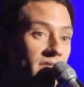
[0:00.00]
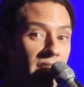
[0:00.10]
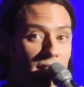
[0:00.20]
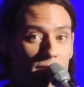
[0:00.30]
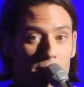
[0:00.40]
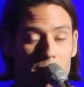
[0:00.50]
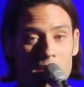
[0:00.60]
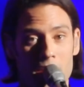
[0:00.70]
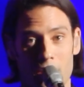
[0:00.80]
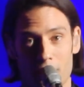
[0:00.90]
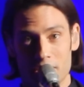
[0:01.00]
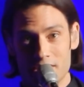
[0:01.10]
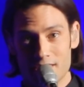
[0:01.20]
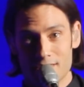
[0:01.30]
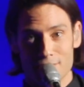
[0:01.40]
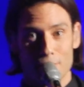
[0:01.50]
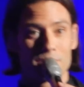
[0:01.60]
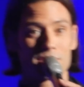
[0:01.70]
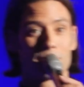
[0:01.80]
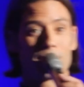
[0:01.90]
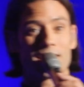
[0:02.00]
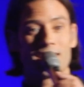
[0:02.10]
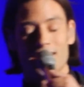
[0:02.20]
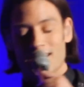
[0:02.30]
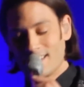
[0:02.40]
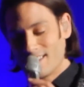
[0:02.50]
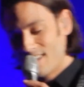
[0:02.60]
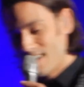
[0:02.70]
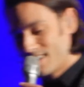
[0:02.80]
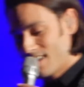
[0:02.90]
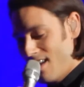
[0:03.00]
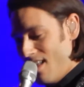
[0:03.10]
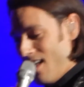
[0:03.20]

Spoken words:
We've sang a few of these songs already tonight.